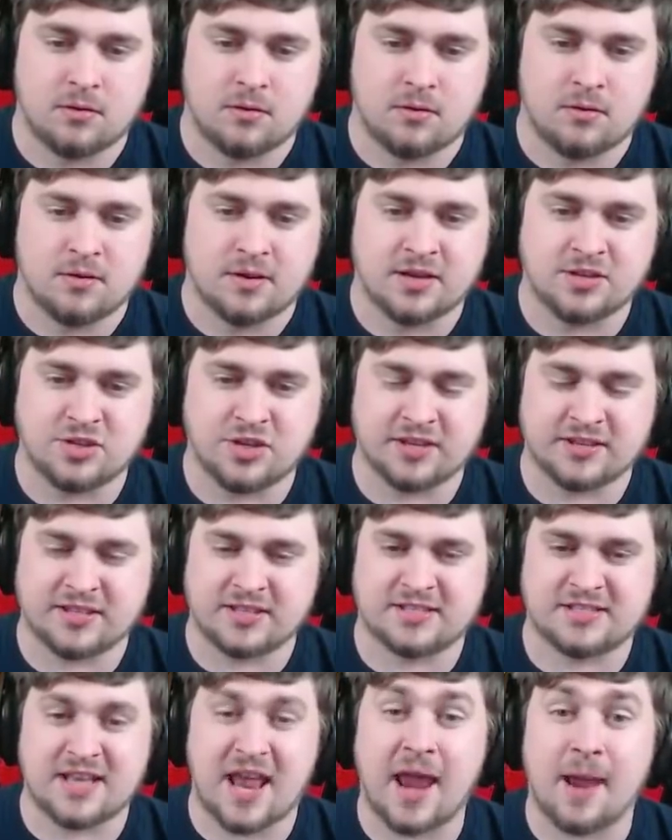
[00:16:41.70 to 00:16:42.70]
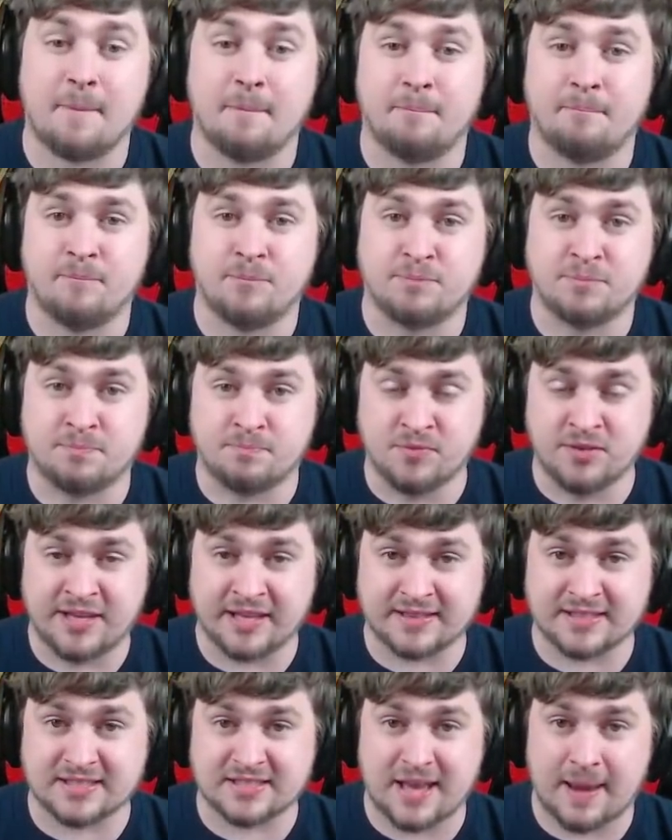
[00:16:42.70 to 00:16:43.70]
Because you get the same
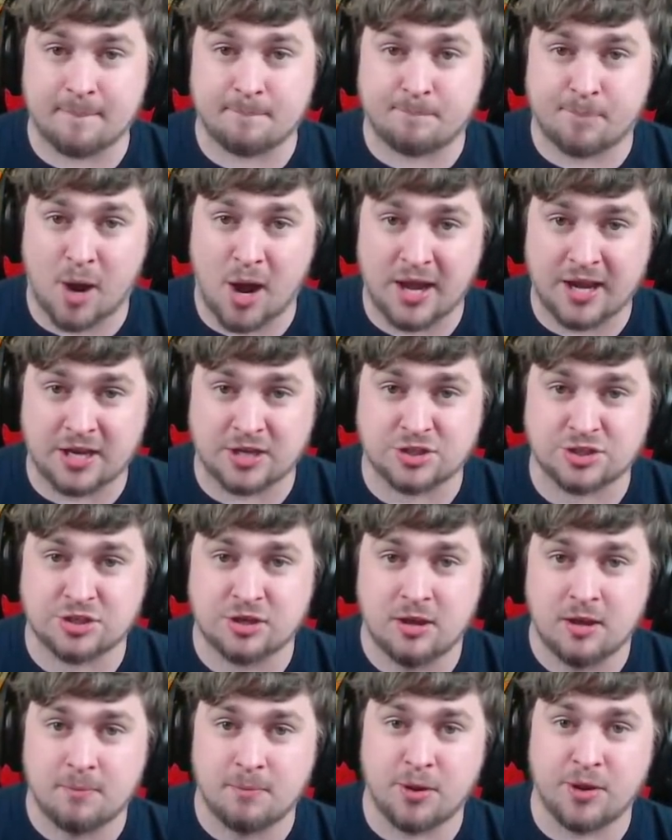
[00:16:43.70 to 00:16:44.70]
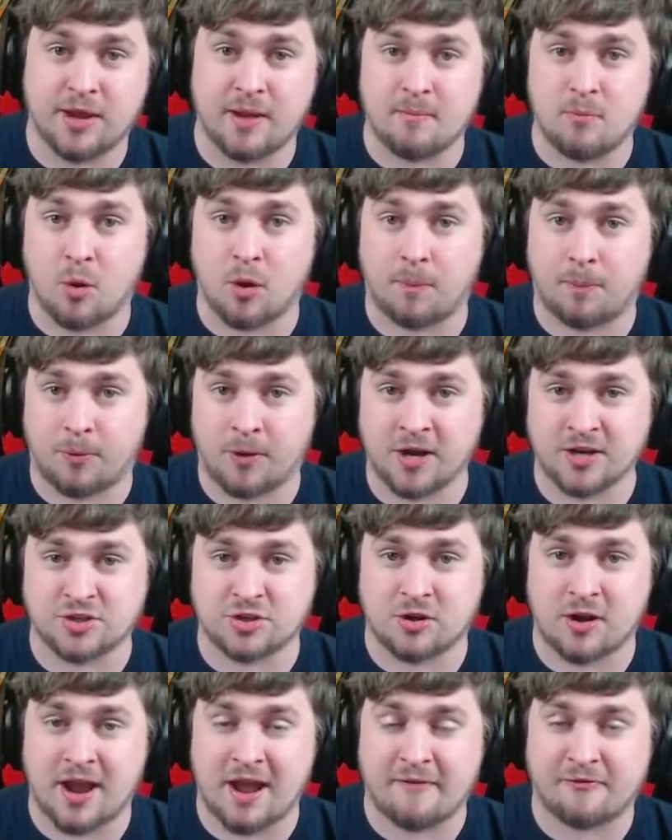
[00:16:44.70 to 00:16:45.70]
punish, but you get more
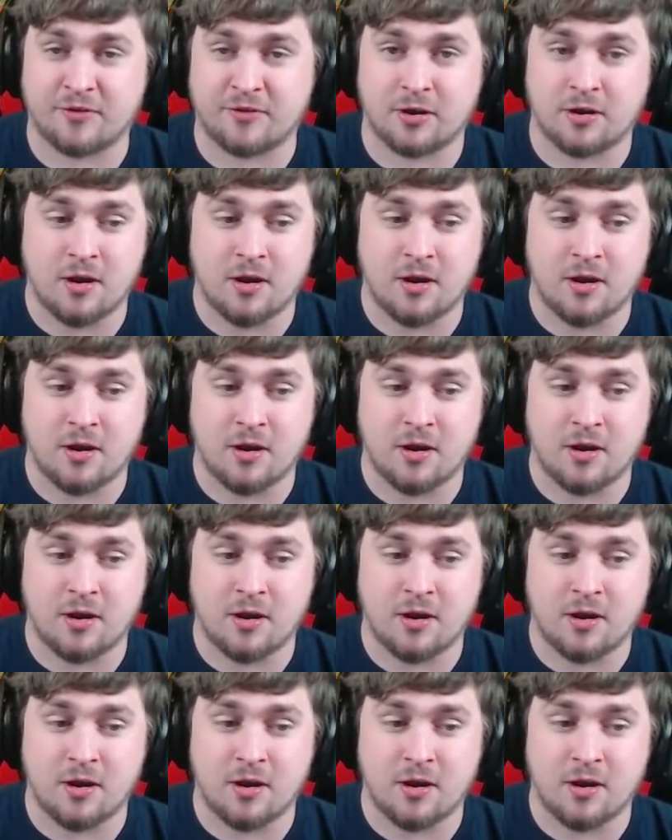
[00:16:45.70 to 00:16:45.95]
pressure after.